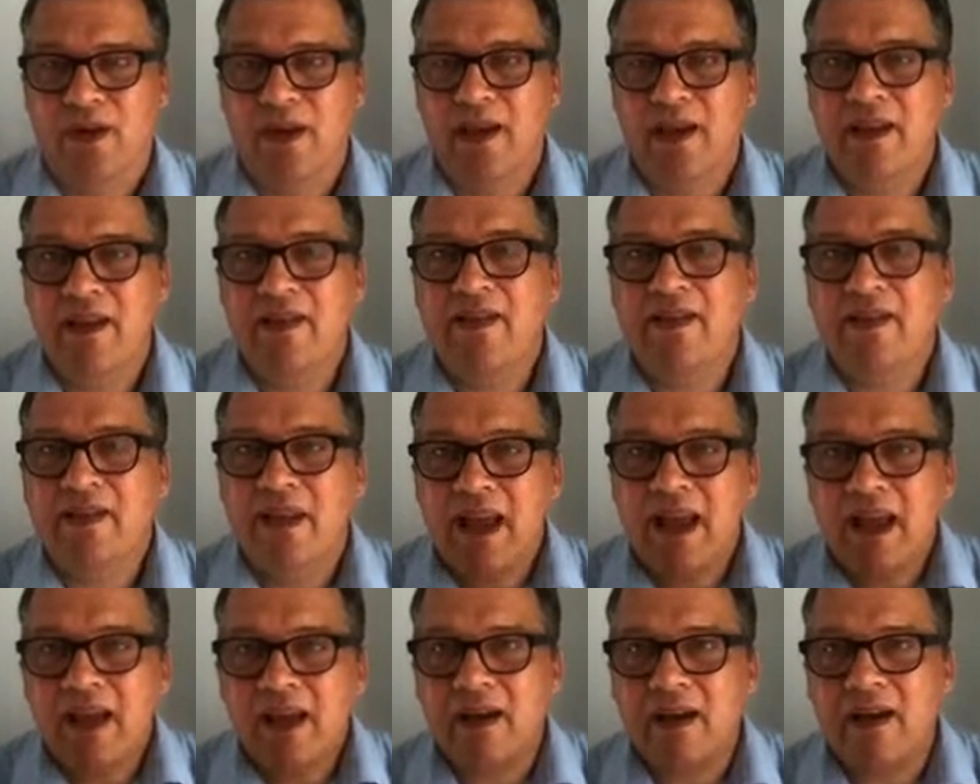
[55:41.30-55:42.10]
in
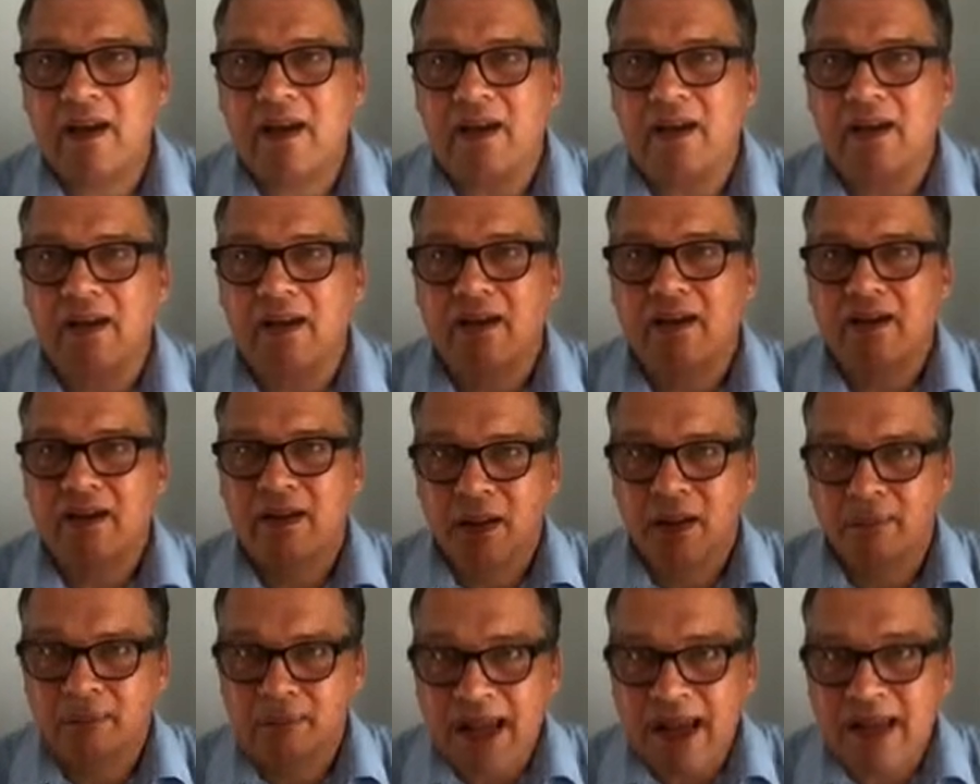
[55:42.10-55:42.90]
their
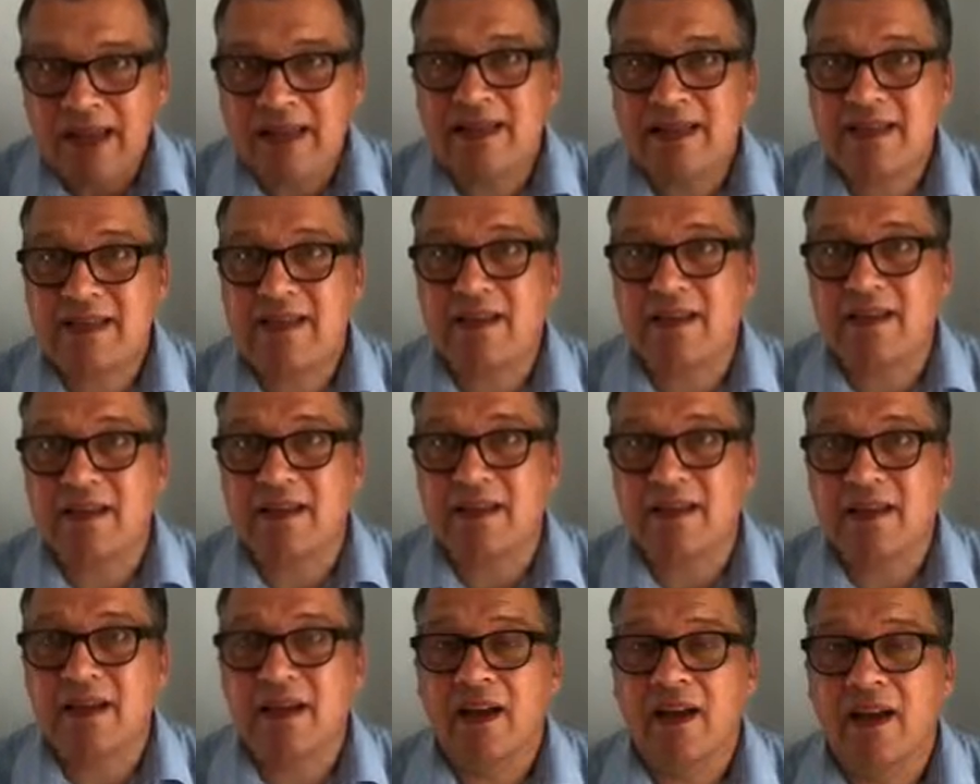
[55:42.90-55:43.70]

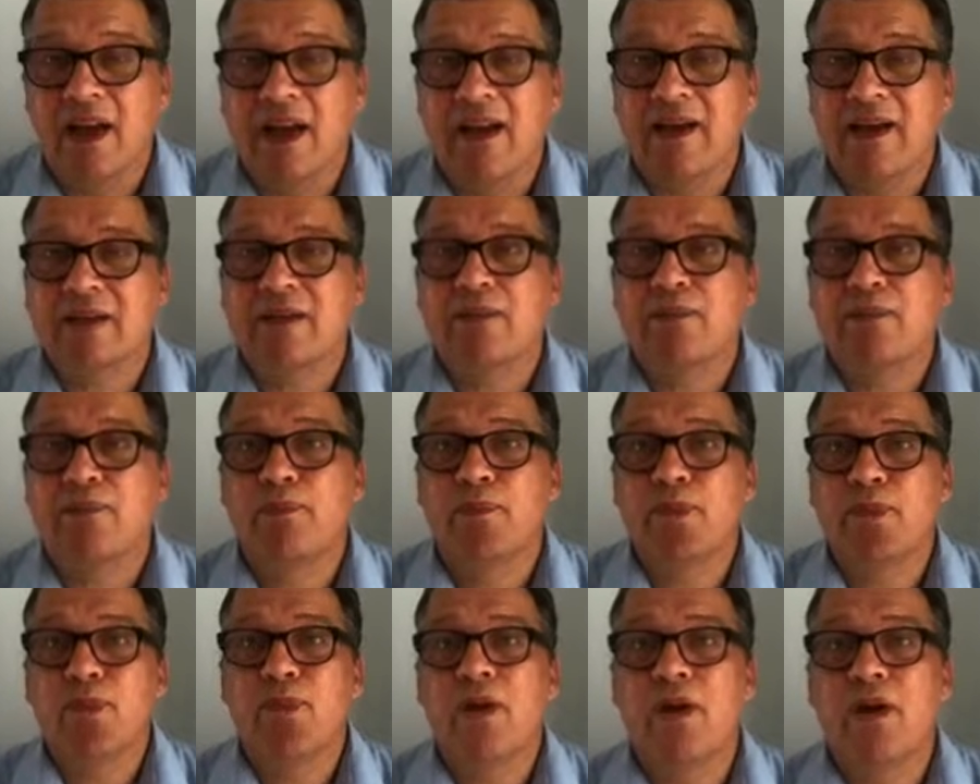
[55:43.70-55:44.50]
capacity as
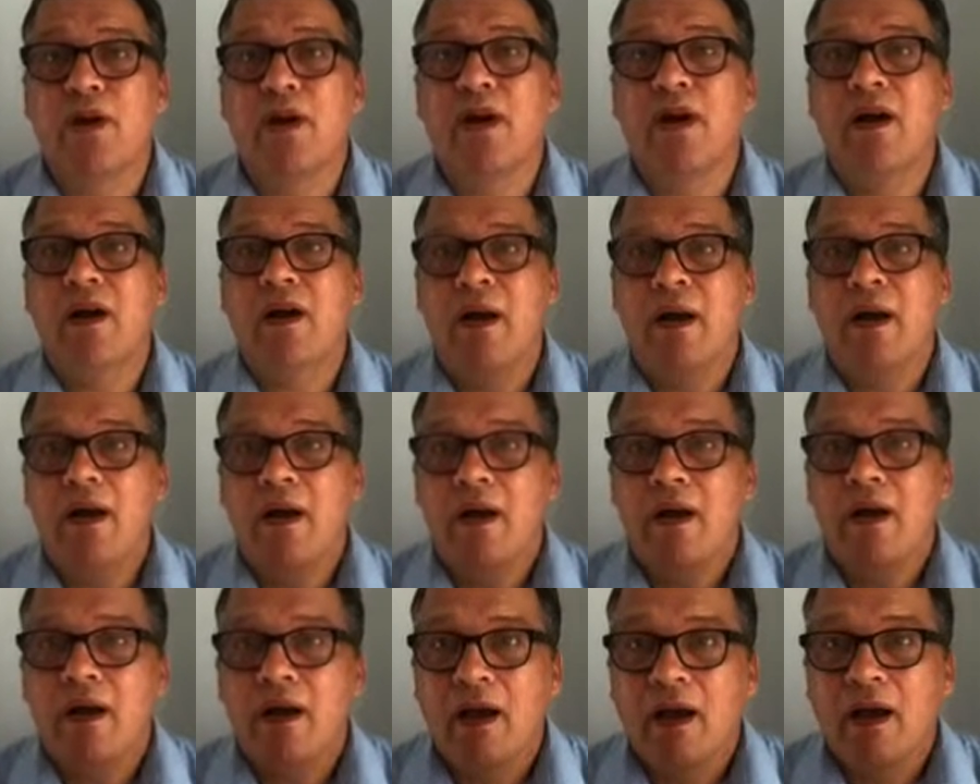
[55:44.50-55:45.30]
poor
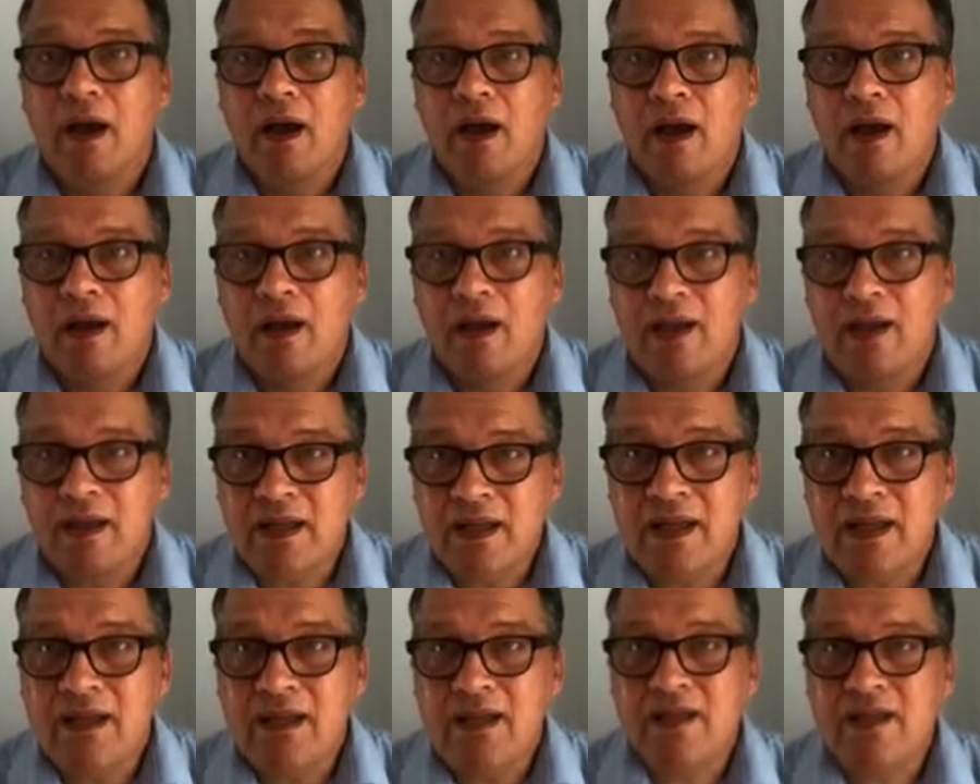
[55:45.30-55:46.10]

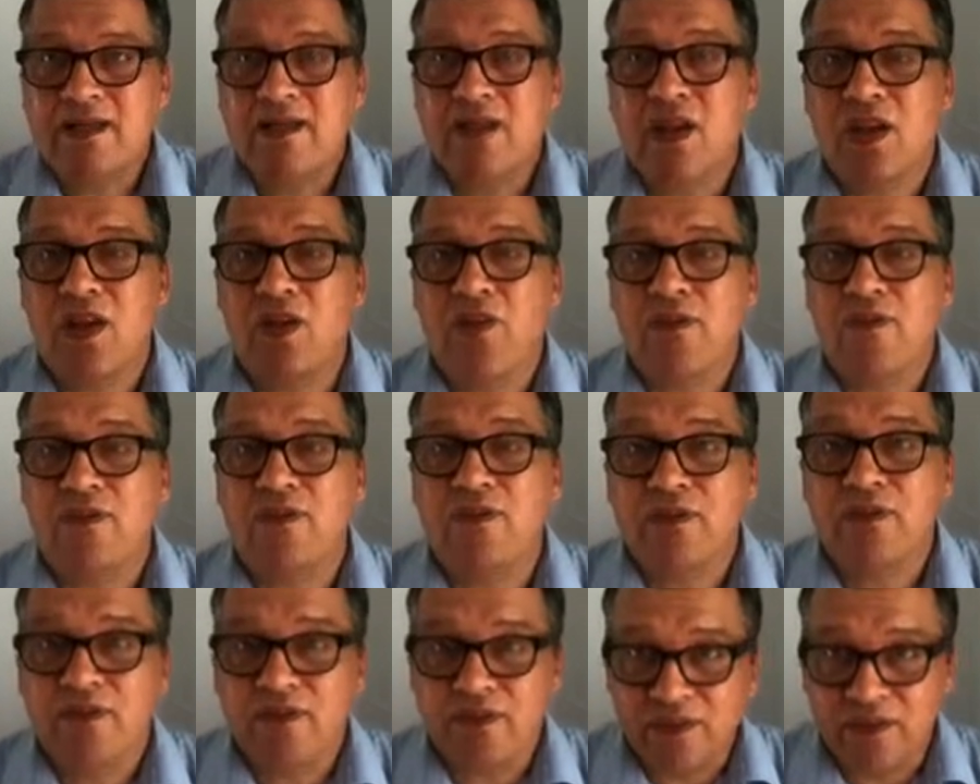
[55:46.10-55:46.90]
leaders of
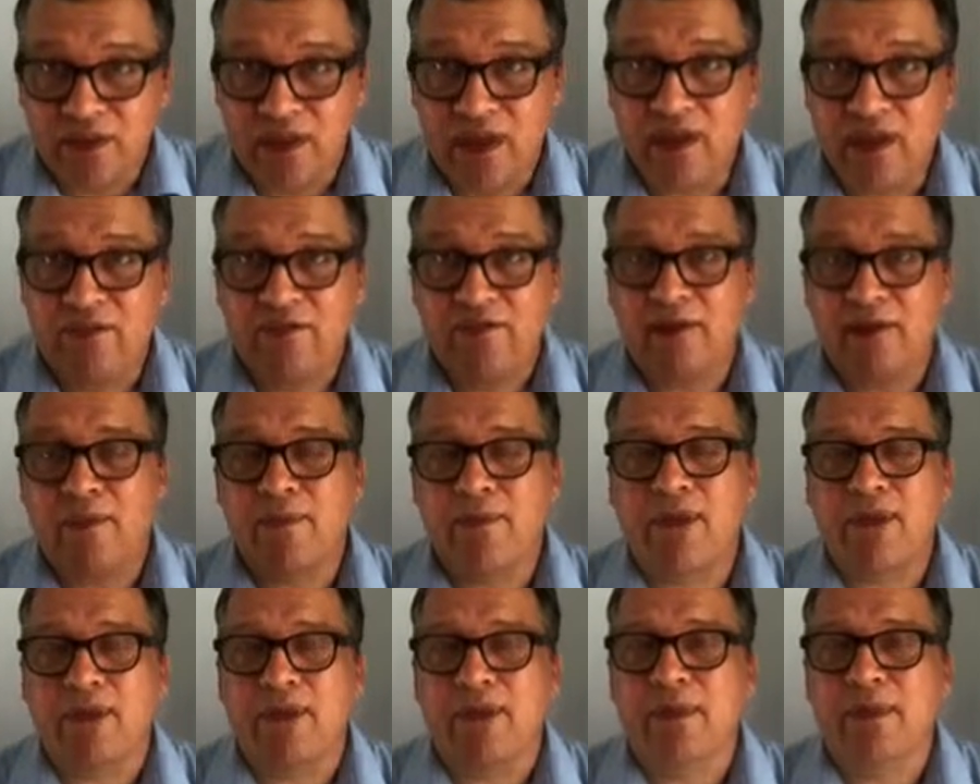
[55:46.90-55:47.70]
their
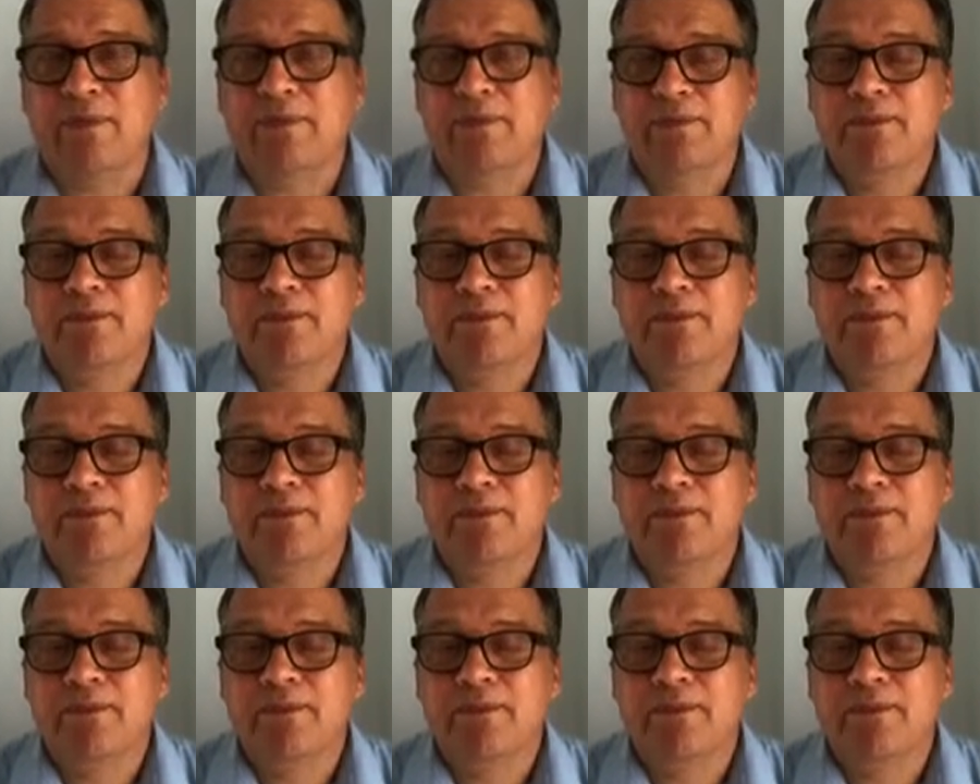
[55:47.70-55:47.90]
family.